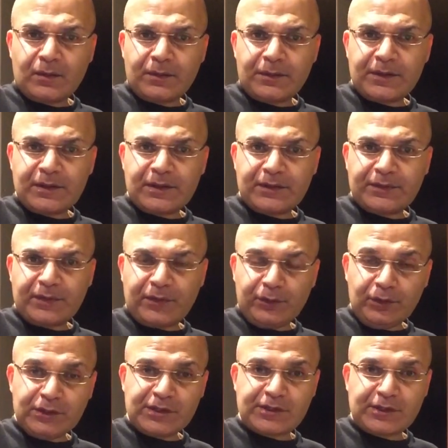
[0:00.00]
The
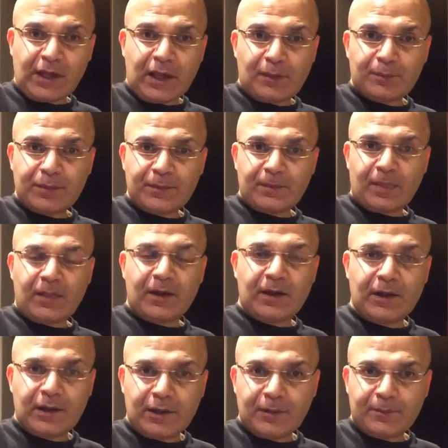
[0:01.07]
third stop
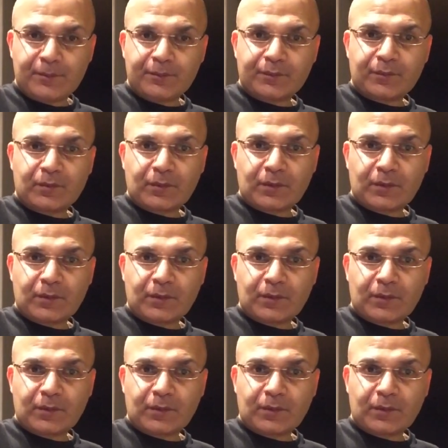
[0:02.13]
on